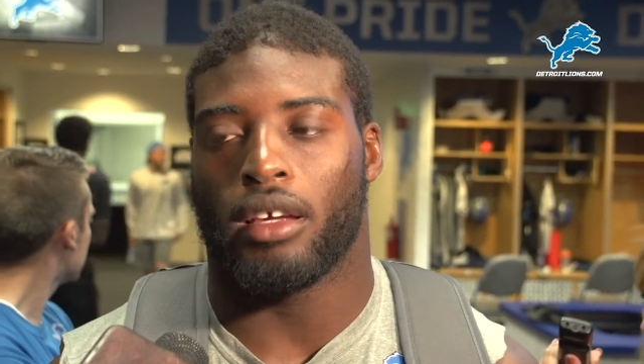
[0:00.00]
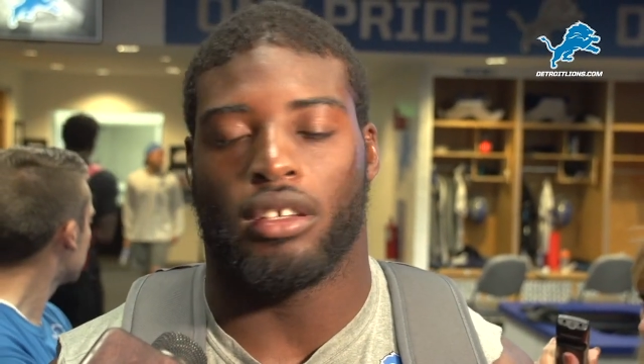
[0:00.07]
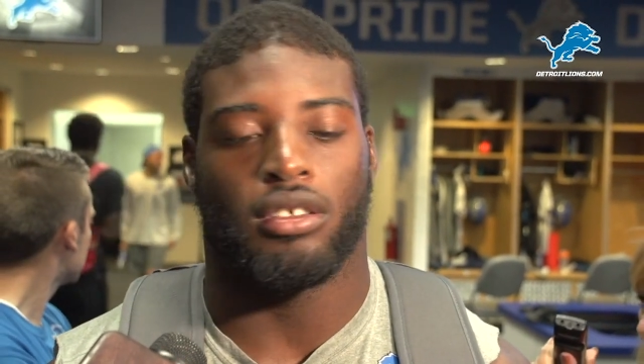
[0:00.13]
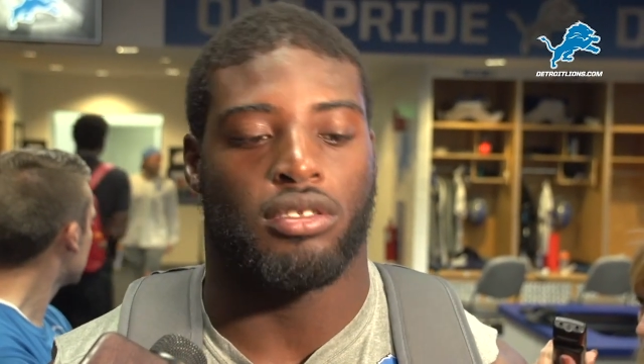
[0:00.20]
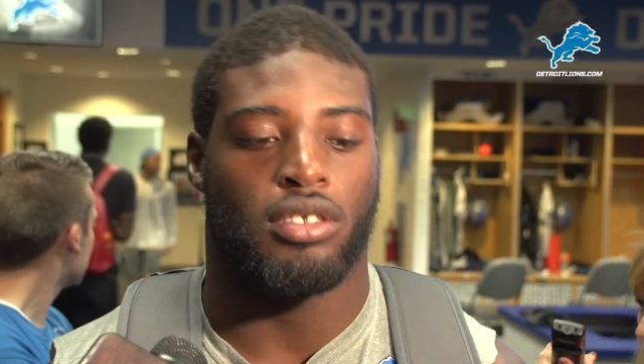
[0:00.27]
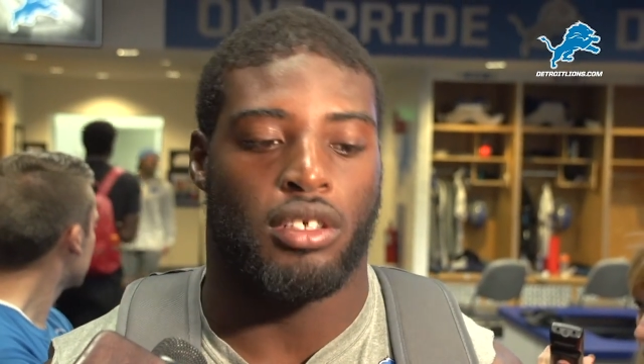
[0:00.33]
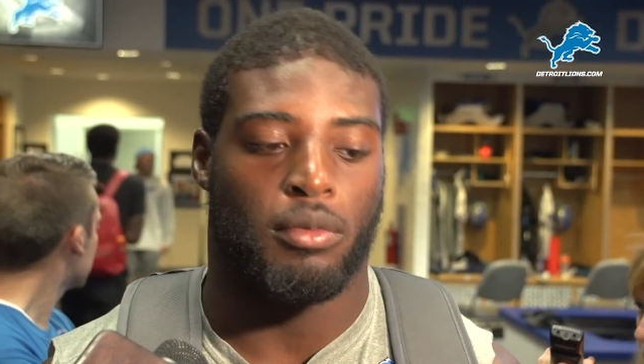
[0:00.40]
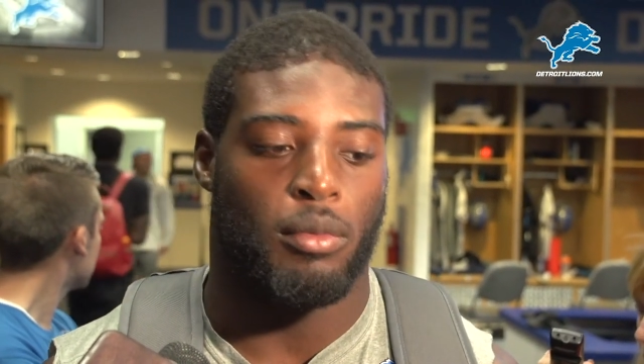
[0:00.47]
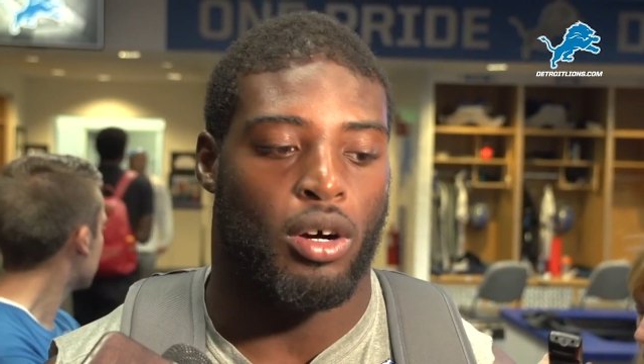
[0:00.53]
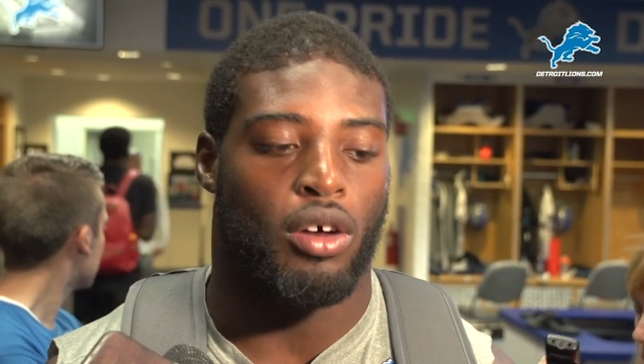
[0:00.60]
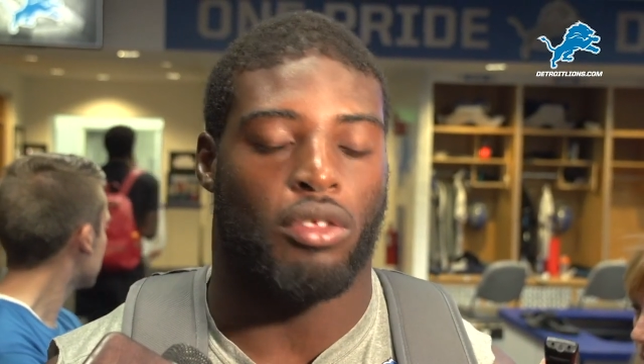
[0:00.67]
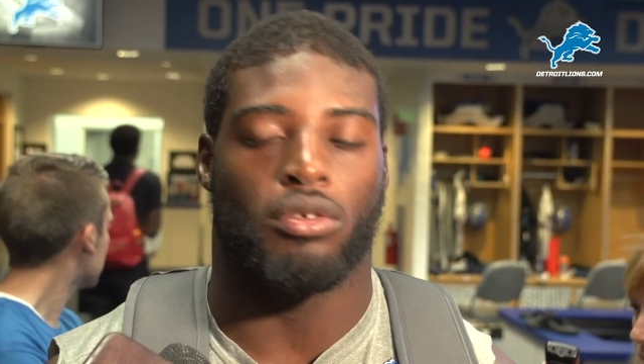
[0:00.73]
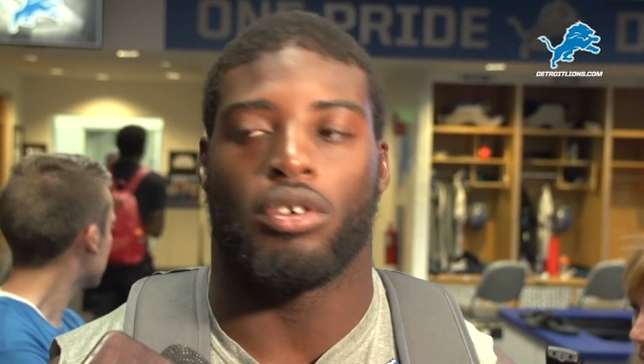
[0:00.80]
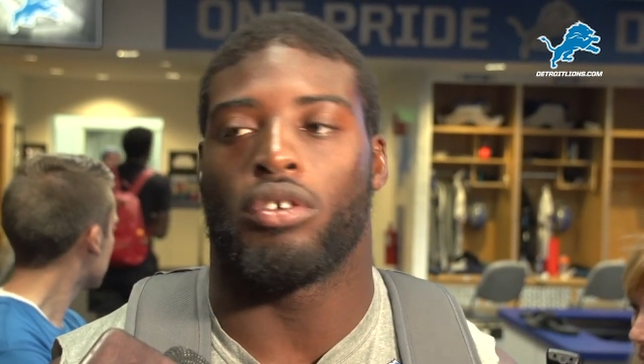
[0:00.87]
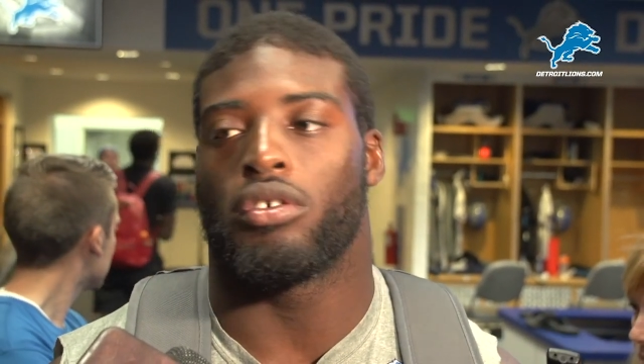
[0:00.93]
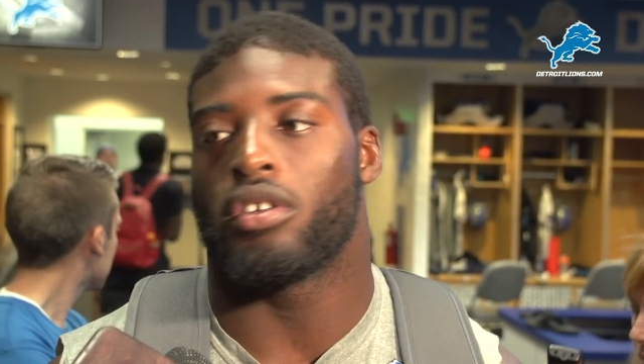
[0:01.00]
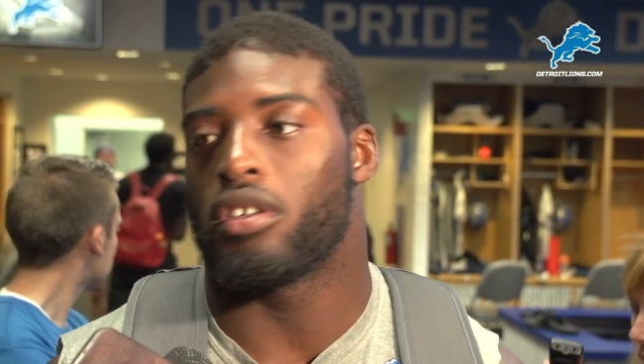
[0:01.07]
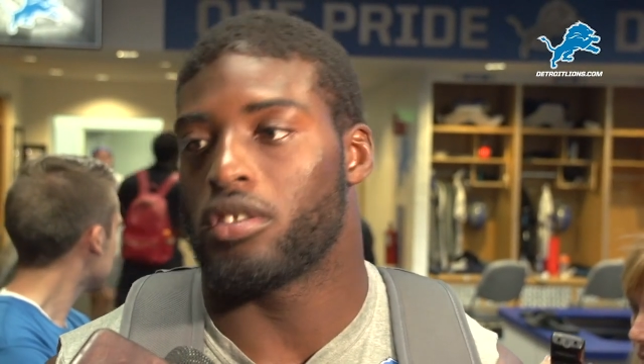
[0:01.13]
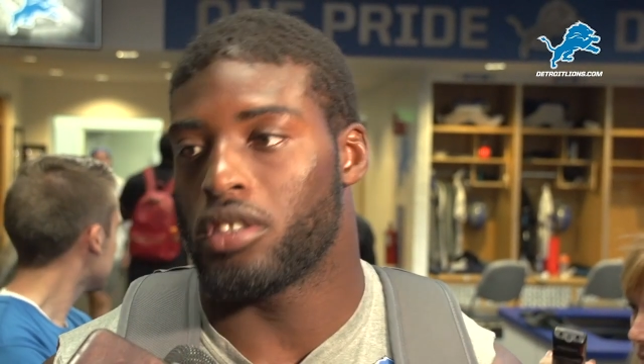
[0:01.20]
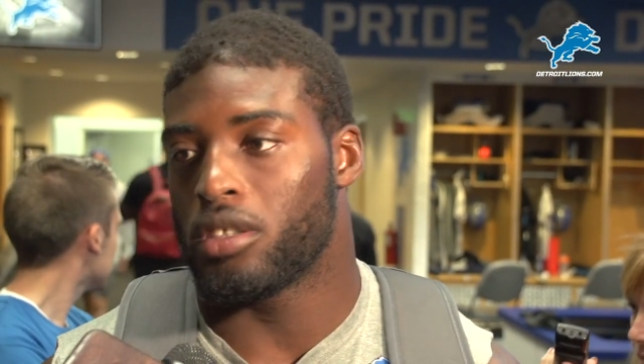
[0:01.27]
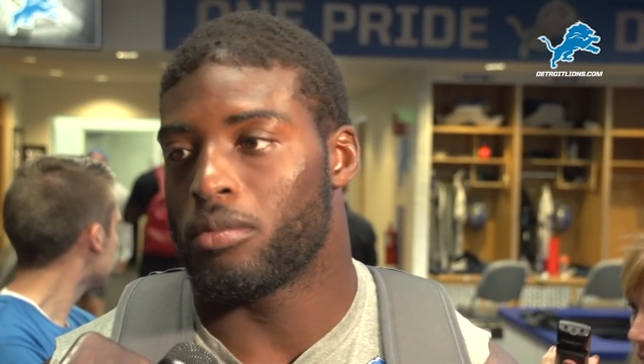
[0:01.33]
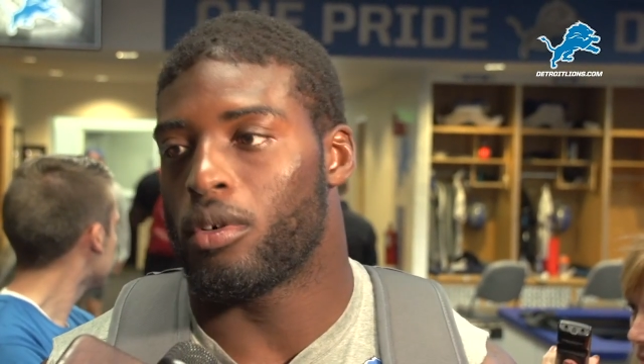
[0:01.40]
you see the ball thrown, you're going to
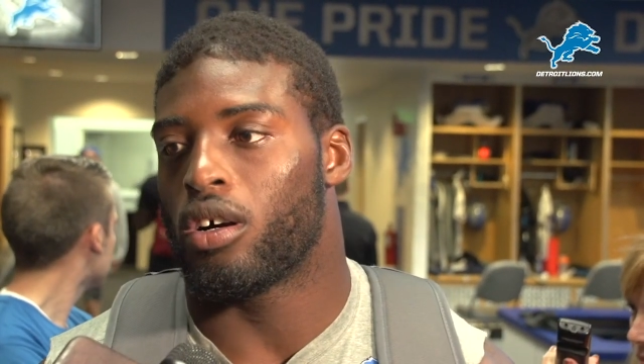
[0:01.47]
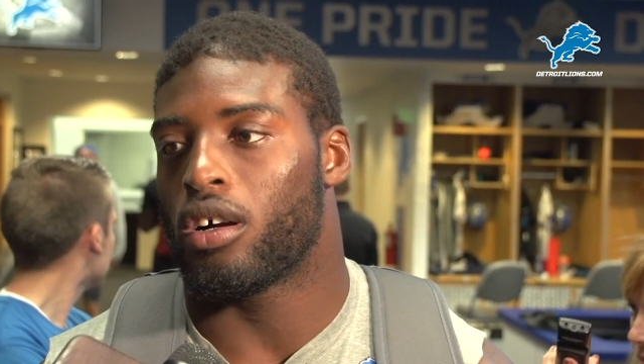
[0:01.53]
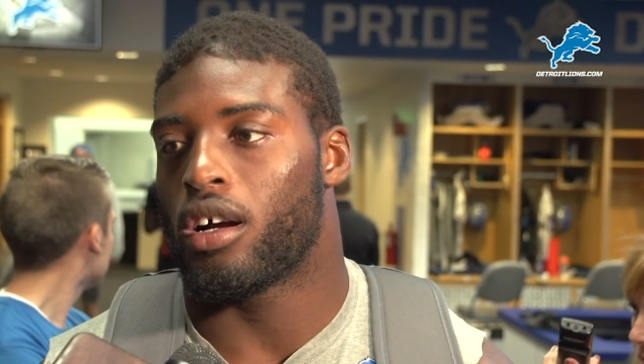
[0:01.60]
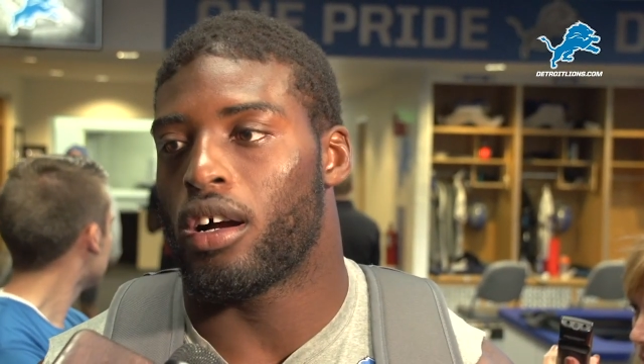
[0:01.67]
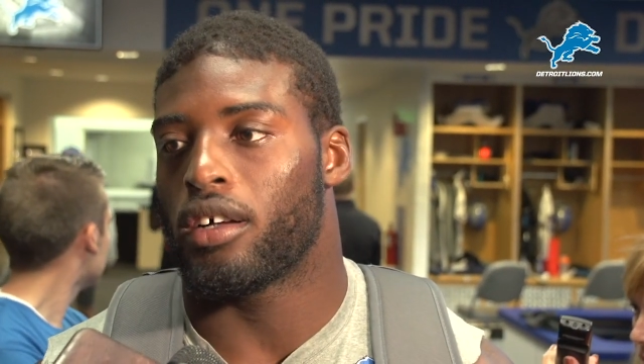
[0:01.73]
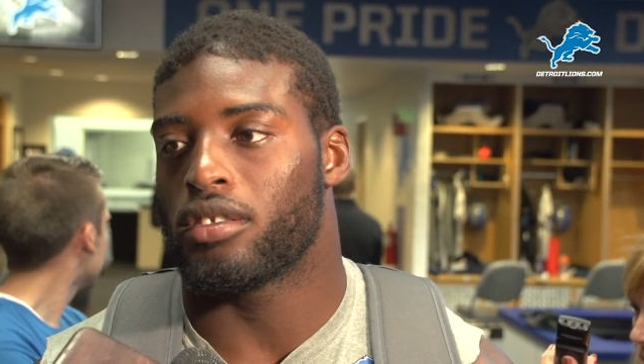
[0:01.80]
see the ball caught.